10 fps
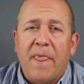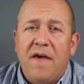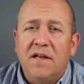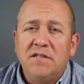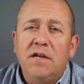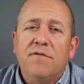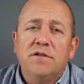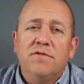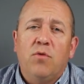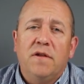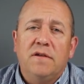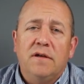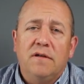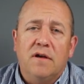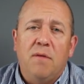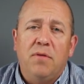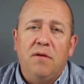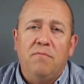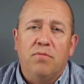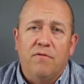And that's the difference of what the
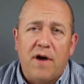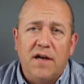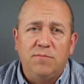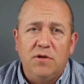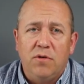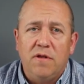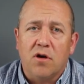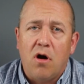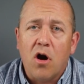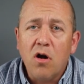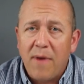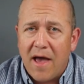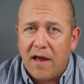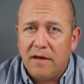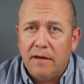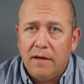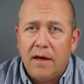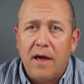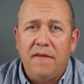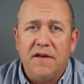company provides between the card band
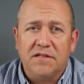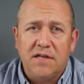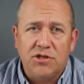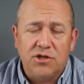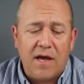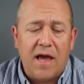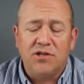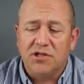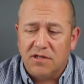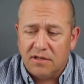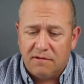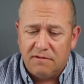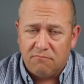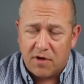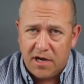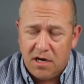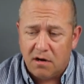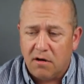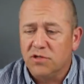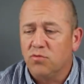and the extension and just the right
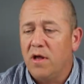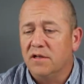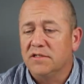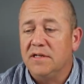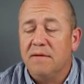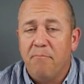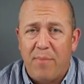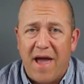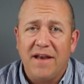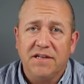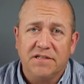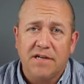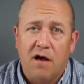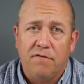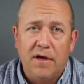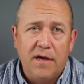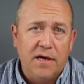here, as well as the band itself.